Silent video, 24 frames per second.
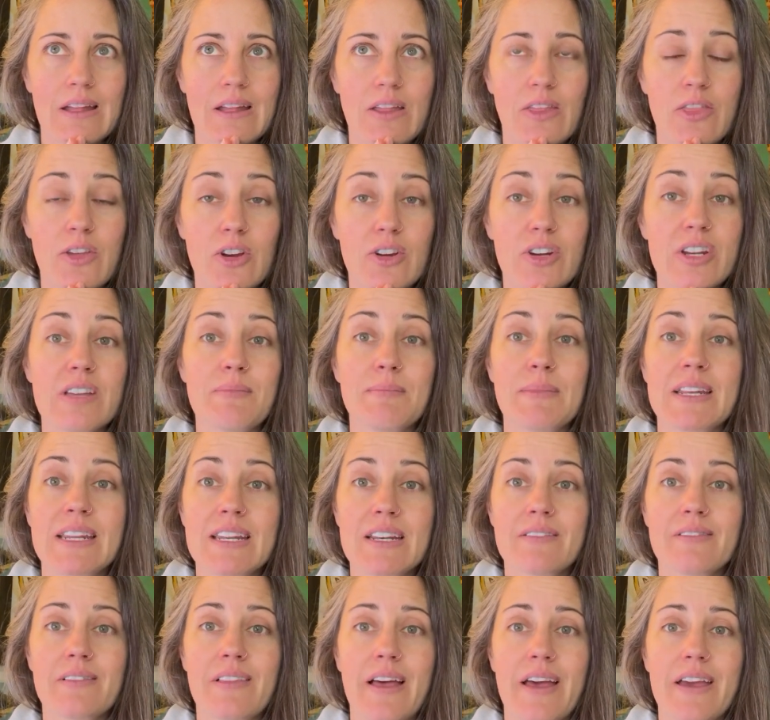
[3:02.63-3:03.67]
30,
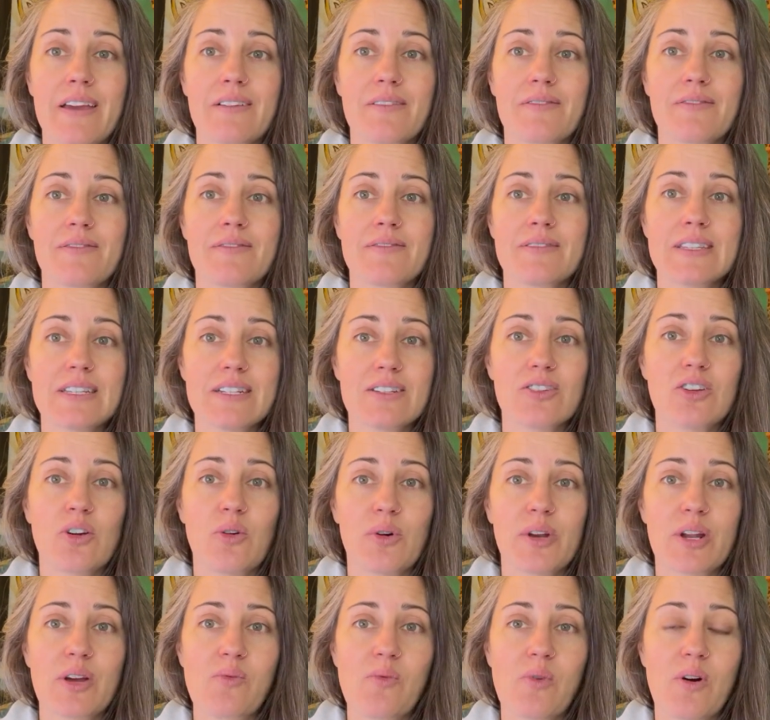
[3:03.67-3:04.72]
meaning of life, didn't know
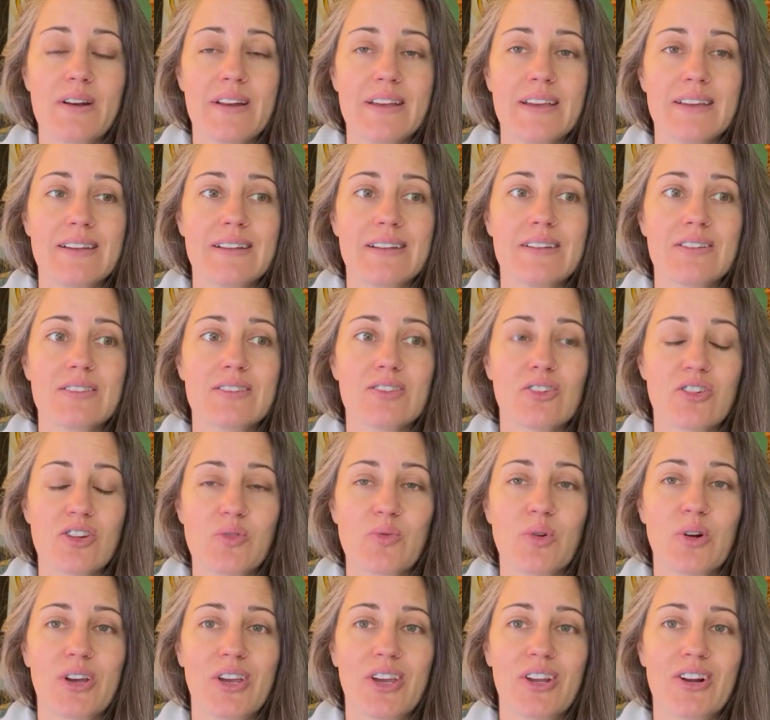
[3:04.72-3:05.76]
what I wanted, started
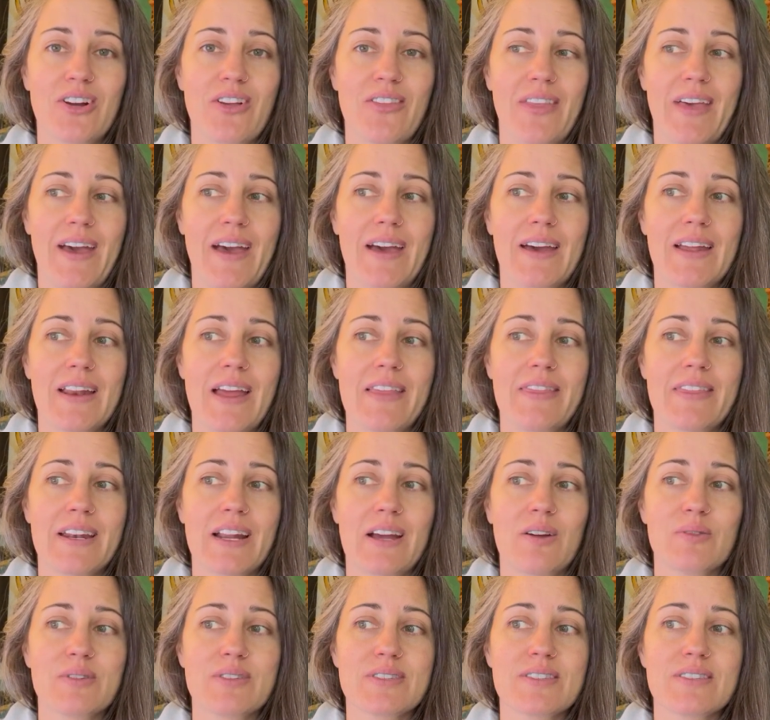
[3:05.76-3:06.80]
working on that. And then
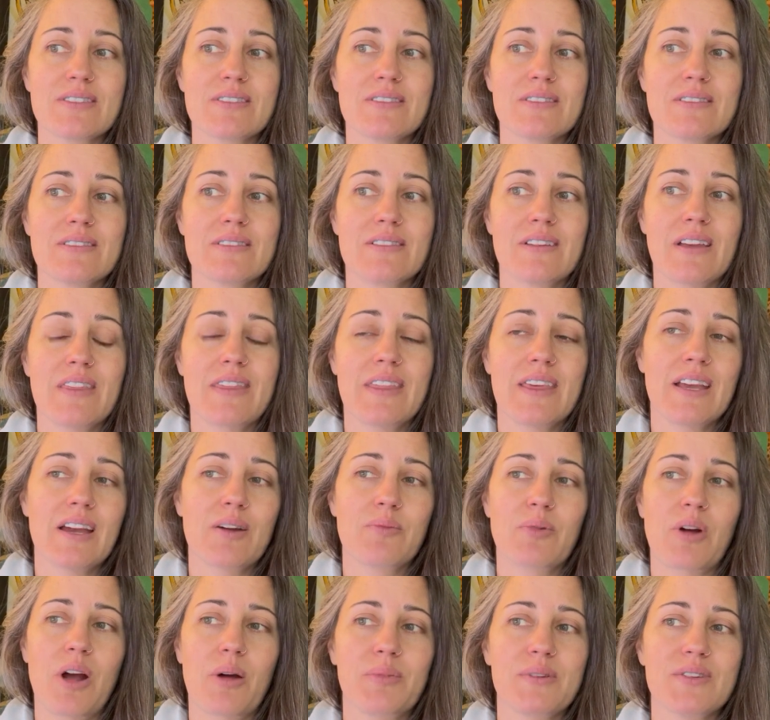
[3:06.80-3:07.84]
I was, I think I
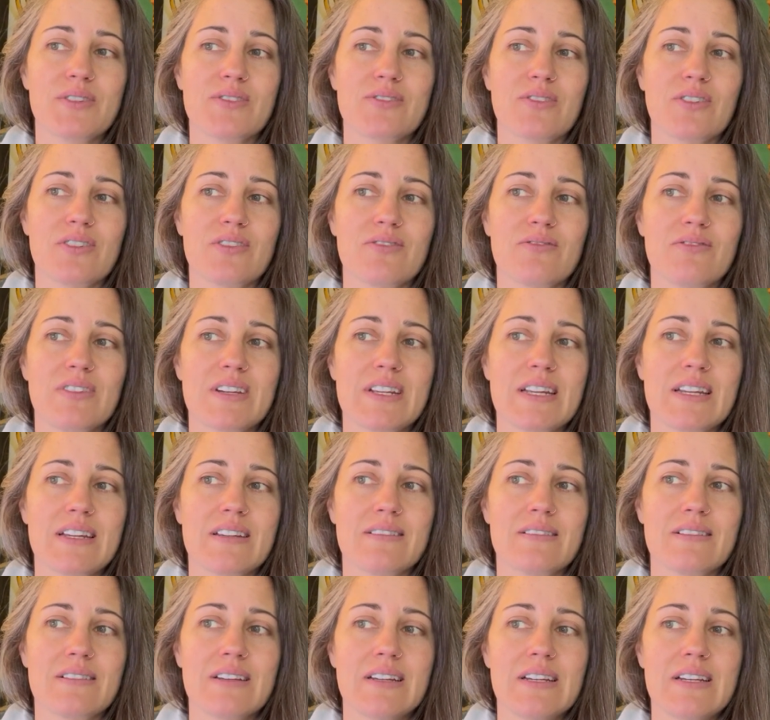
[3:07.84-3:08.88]
probably started
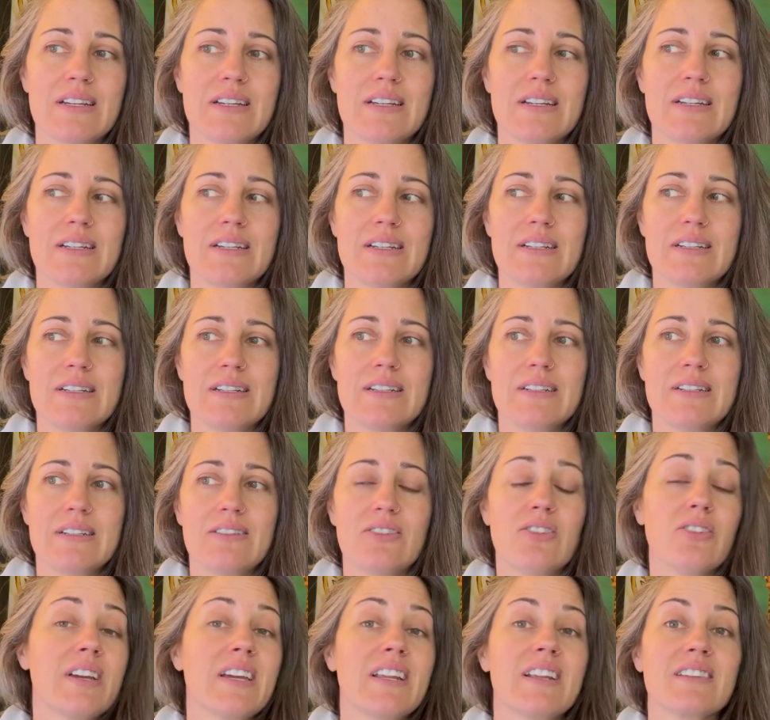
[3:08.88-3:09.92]
reading,
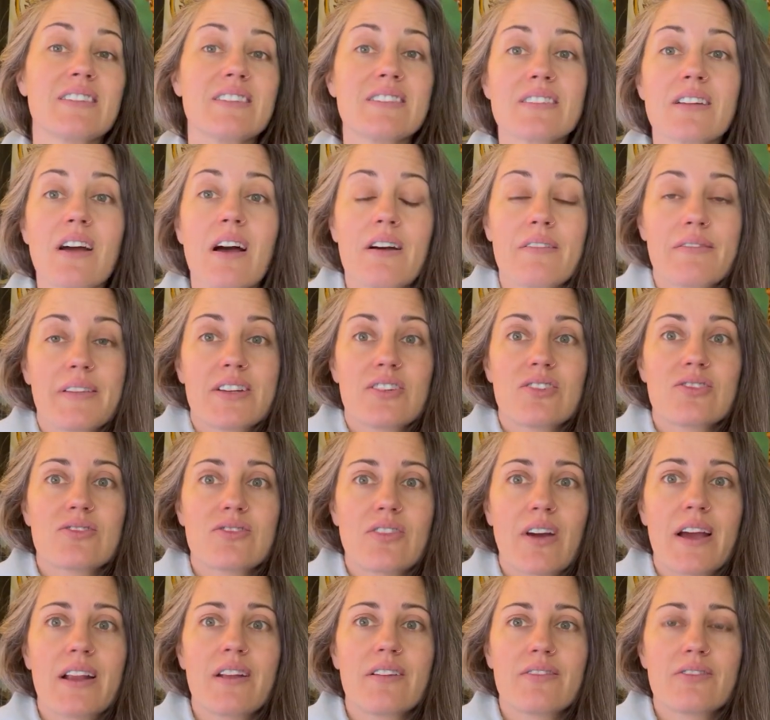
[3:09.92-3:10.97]
looking at stuff, like just
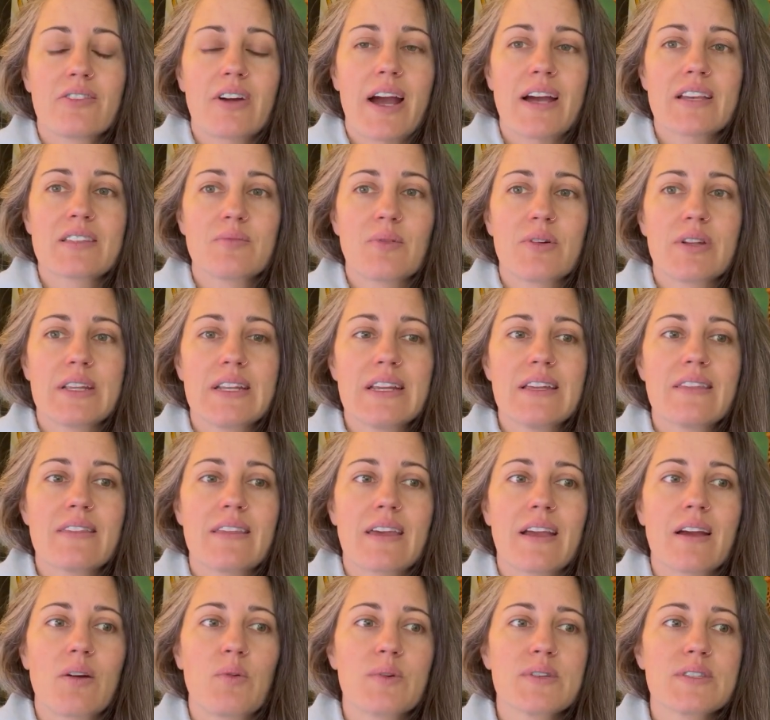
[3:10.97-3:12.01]
trying to grasp on
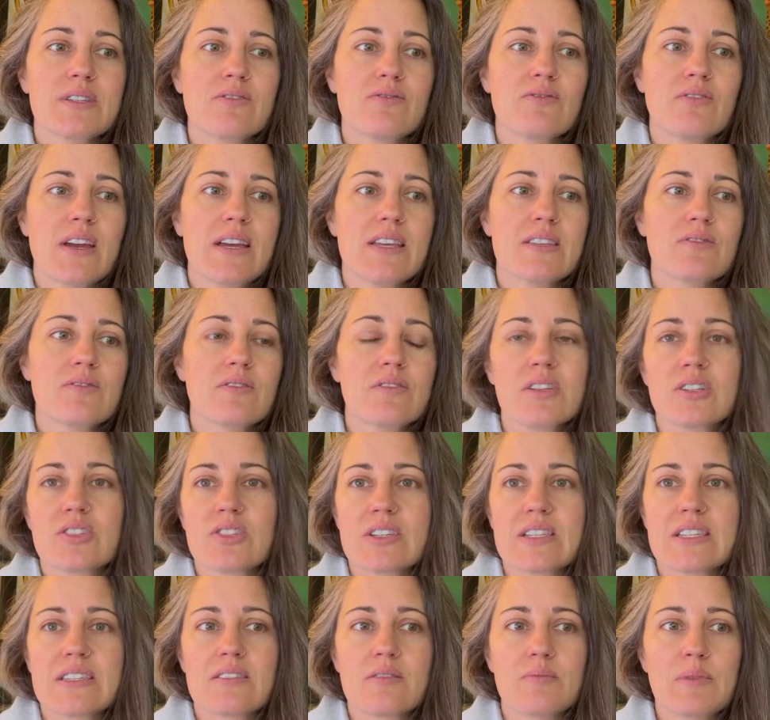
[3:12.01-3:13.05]
anything. I wasn't raised
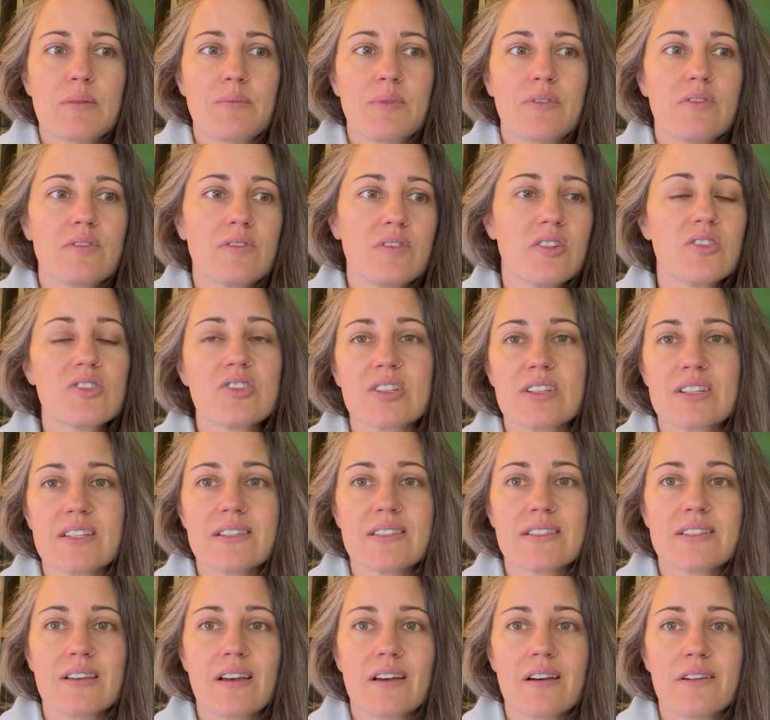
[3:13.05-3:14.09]
religious, so maybe religion
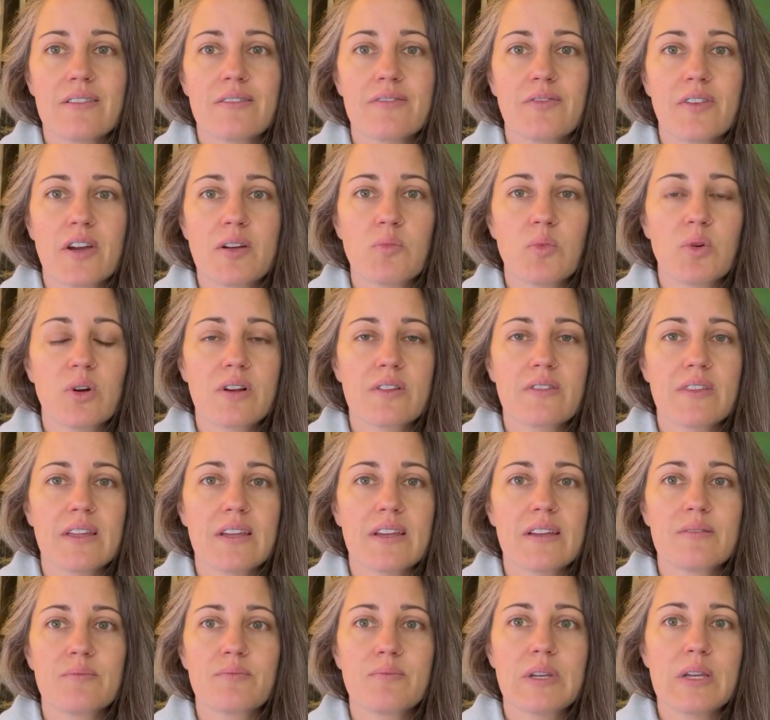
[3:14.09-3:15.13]
is a framework
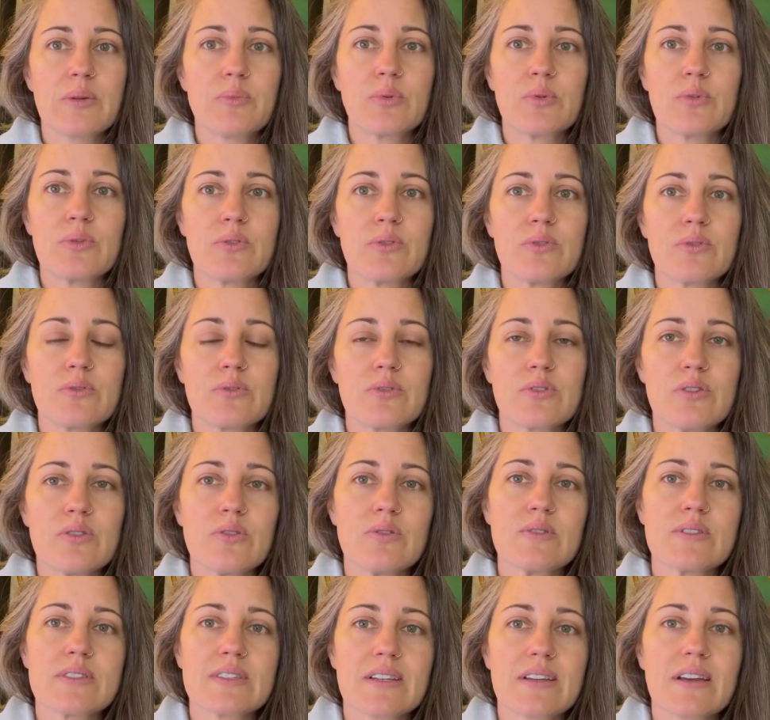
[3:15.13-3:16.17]
that people
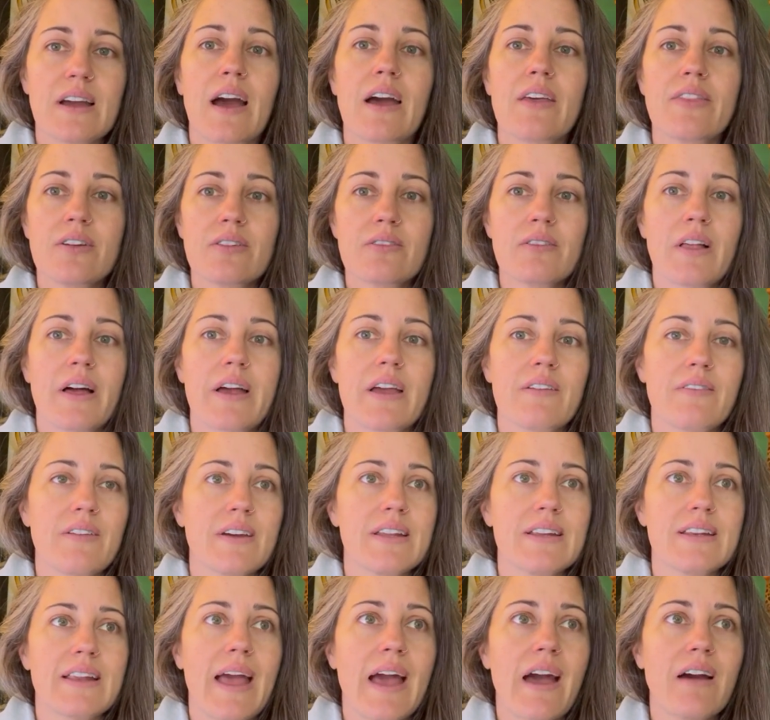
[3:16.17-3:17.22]
use to guide their life. I
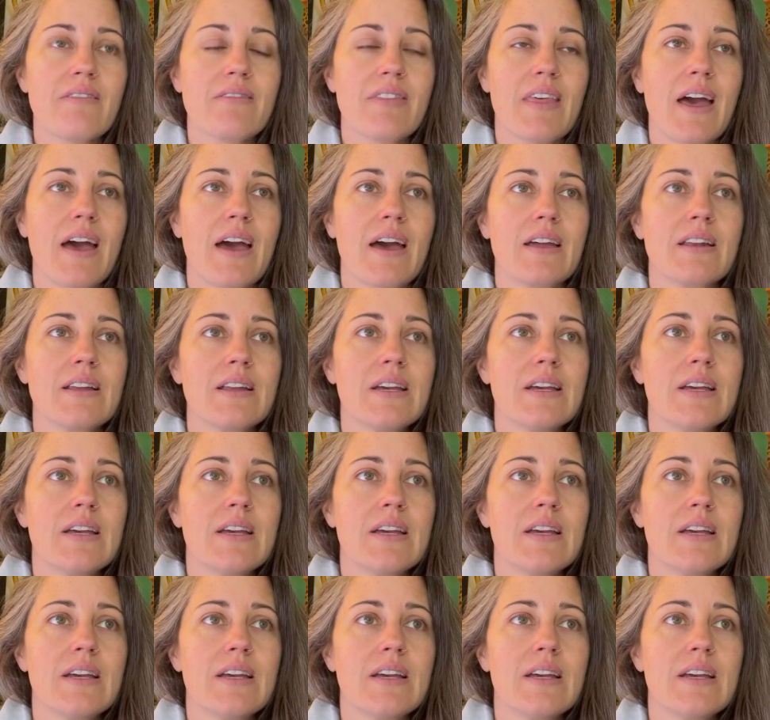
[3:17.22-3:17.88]
didn't have that.